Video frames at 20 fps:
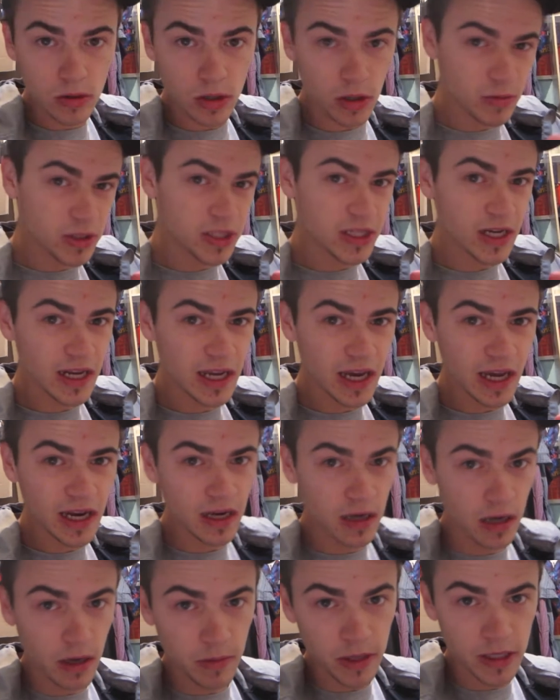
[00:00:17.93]
So I'm just
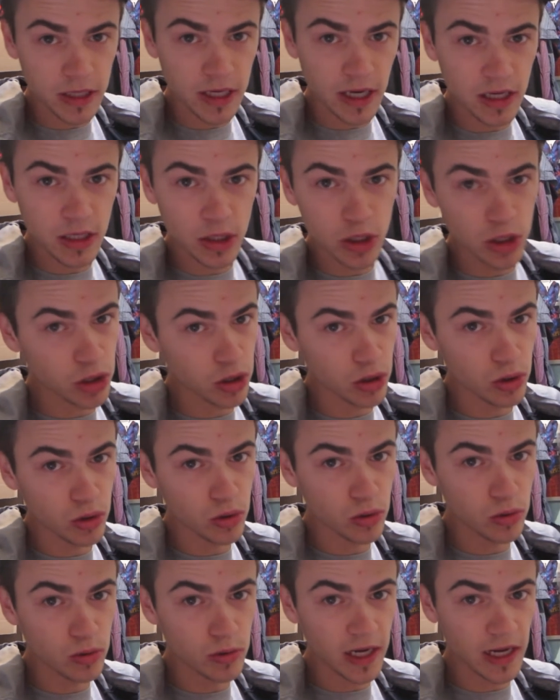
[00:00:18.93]
dedicating a couple of days
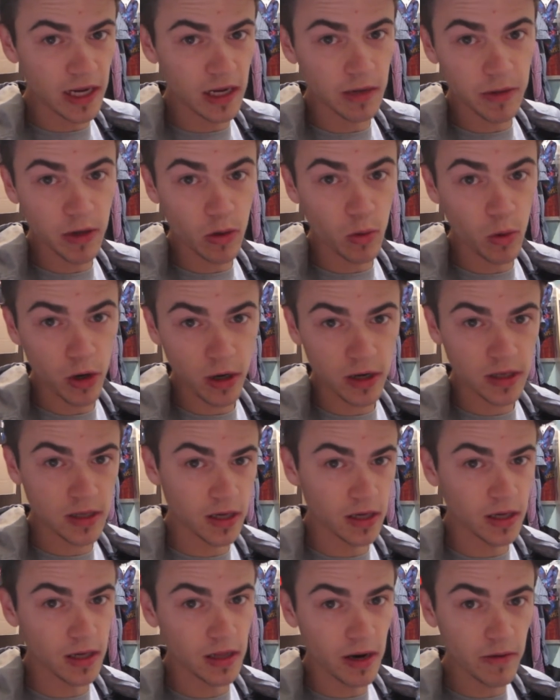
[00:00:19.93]
to getting a bit of work
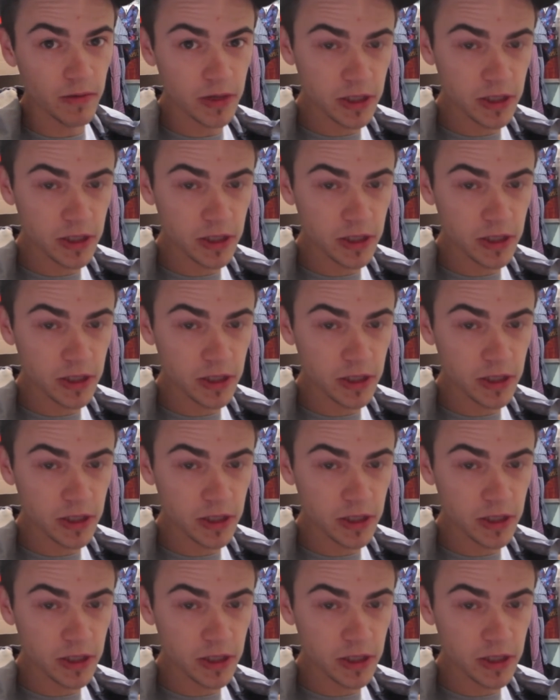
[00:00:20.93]
done in that